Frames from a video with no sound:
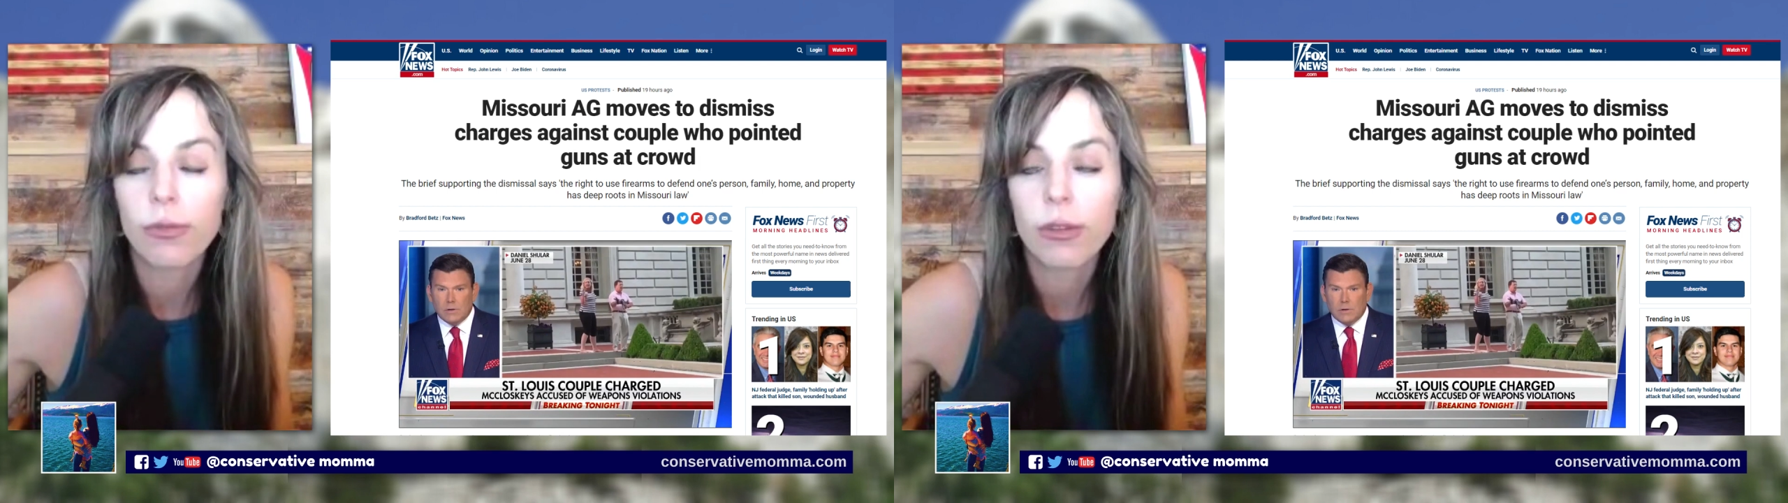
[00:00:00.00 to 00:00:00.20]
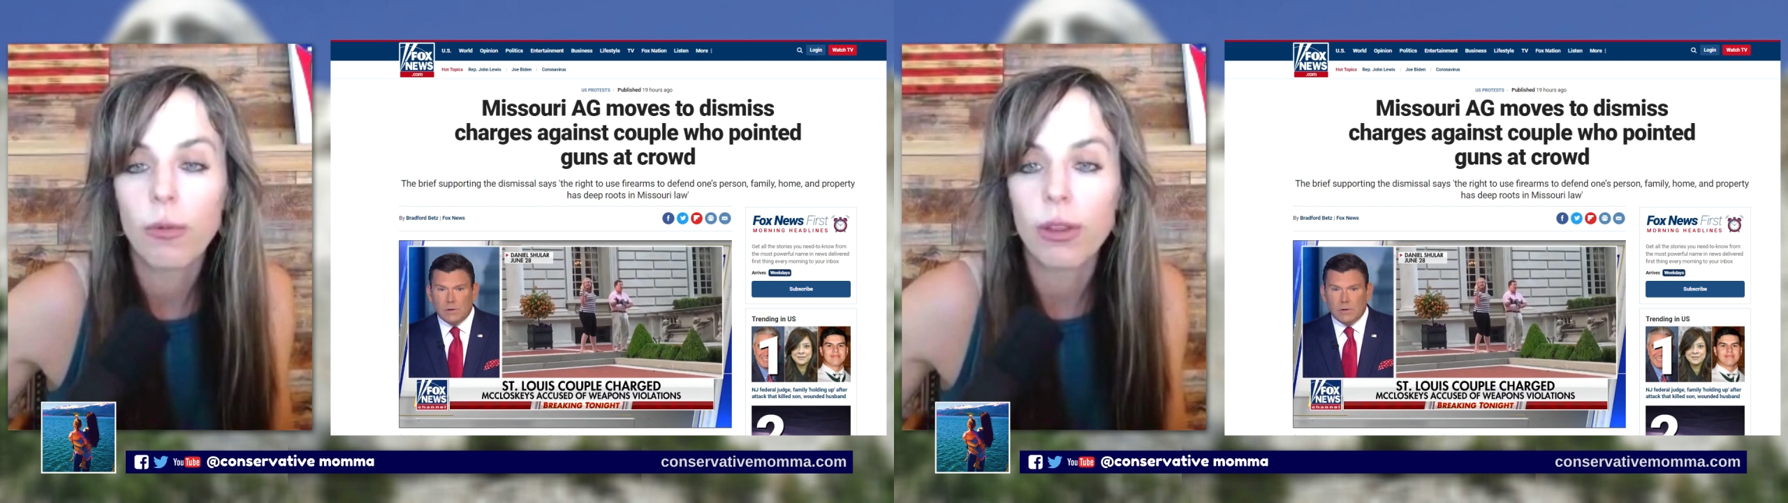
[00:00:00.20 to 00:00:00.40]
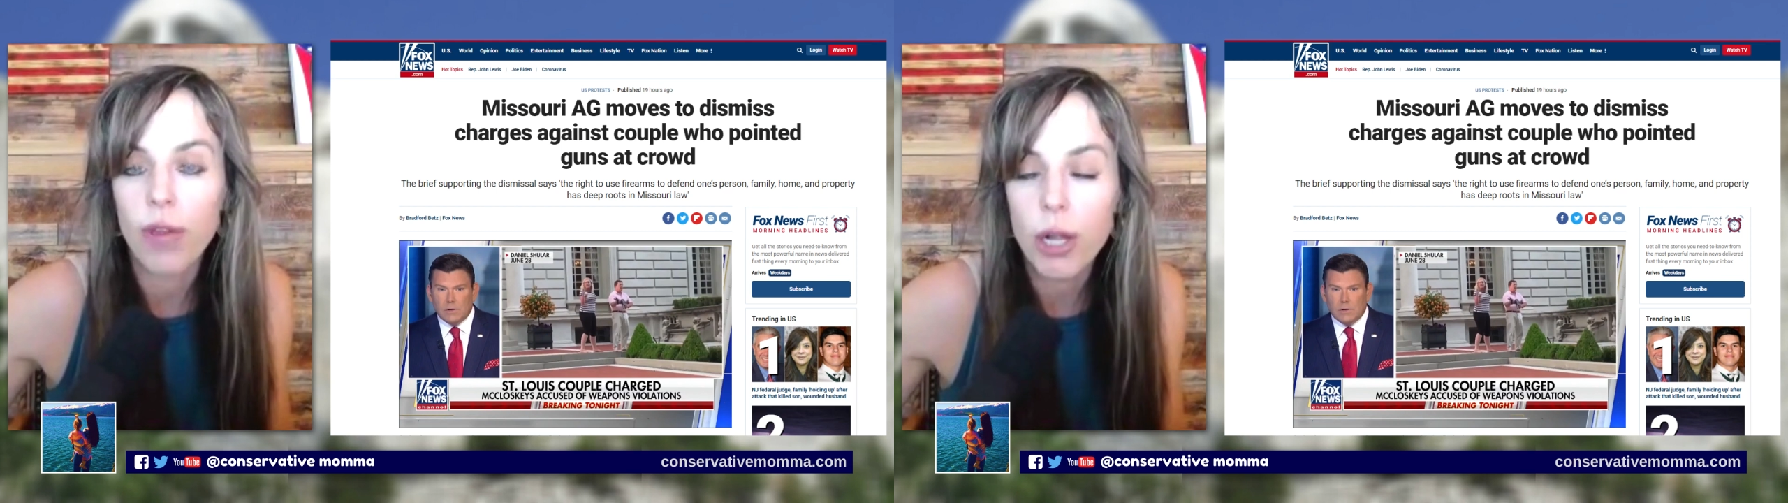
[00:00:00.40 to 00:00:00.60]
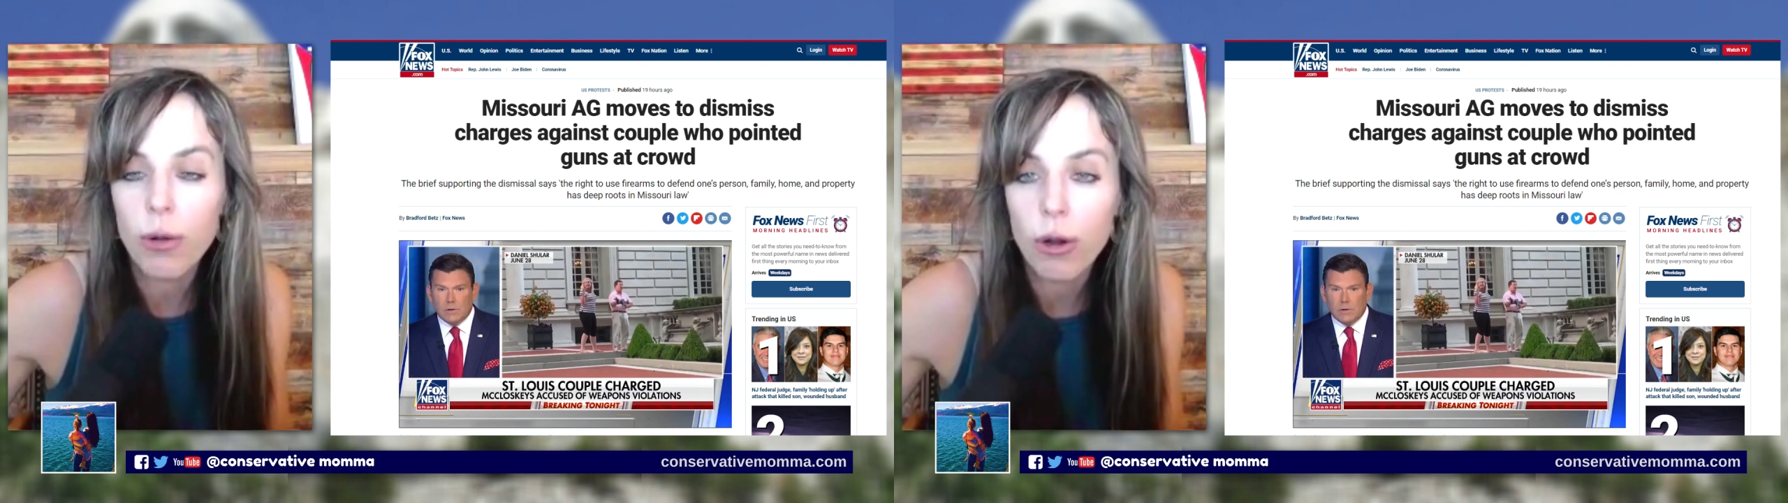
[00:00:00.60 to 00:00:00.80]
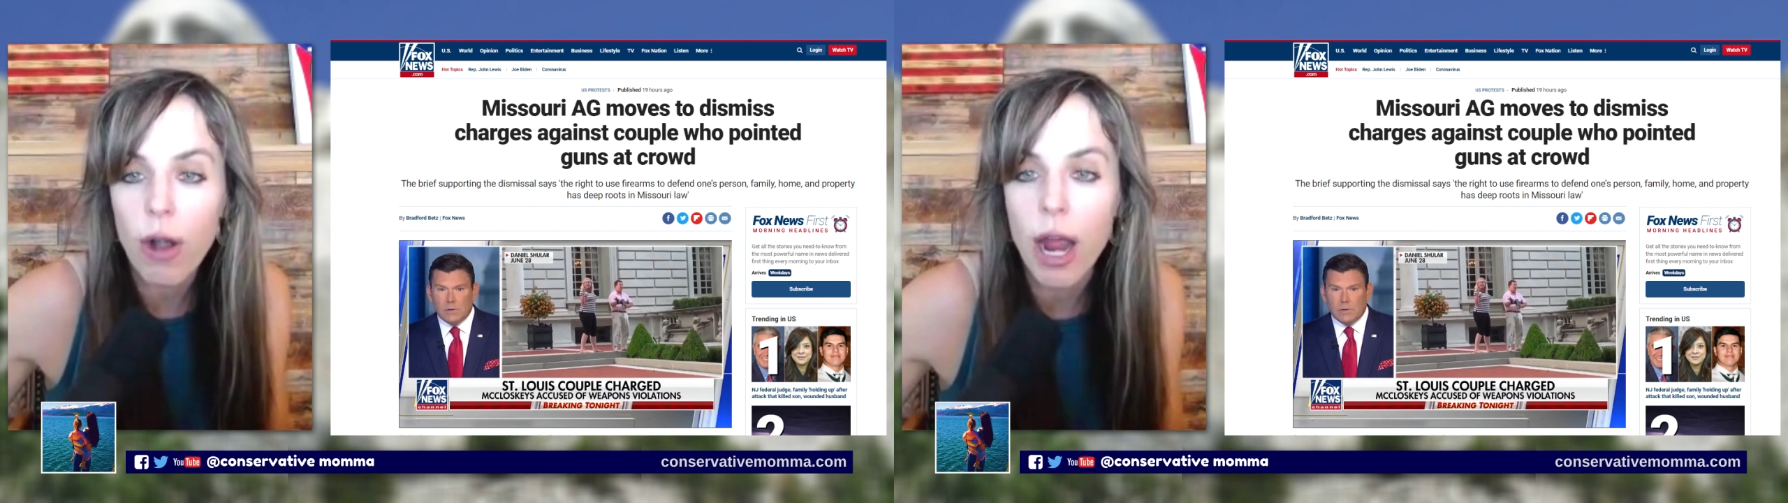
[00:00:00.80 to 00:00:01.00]
with a
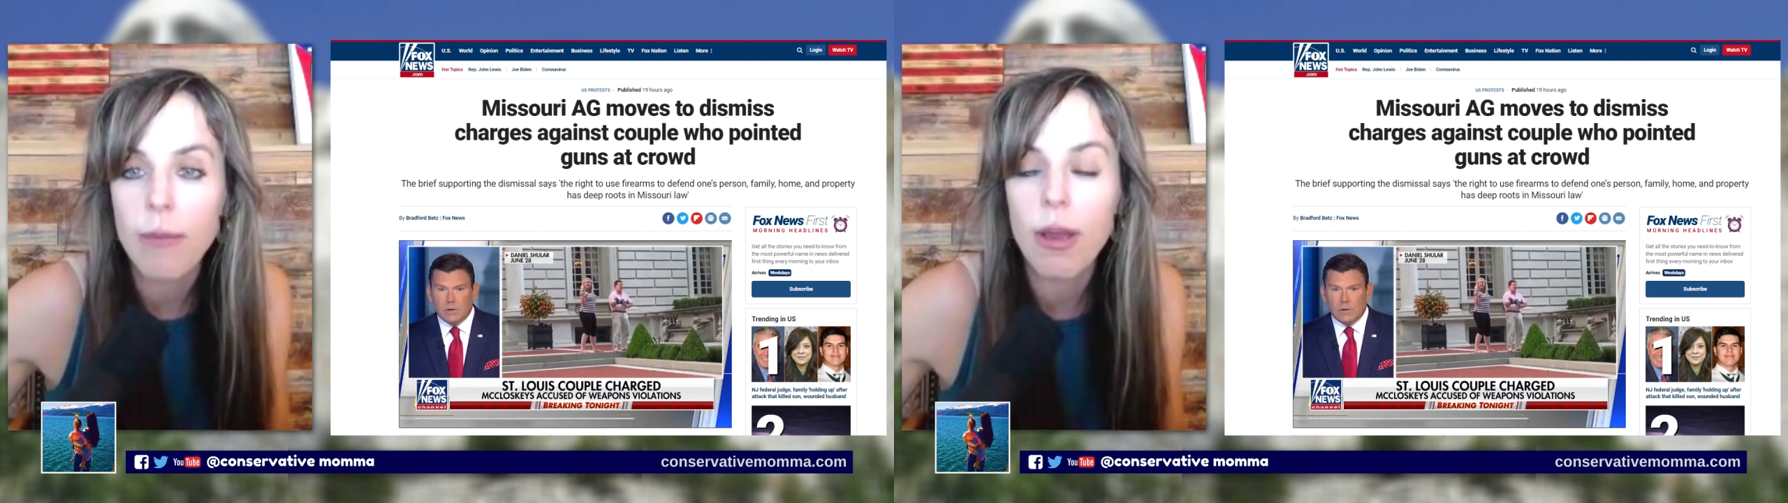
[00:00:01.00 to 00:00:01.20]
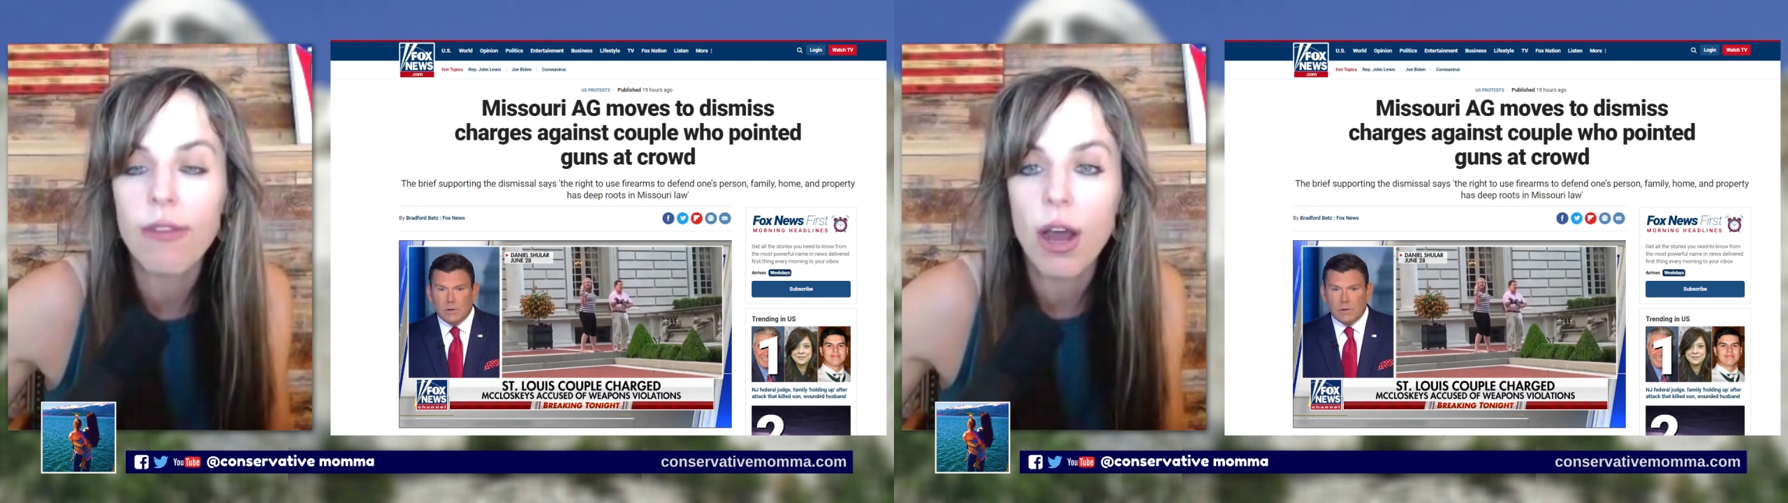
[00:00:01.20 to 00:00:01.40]
federal crime of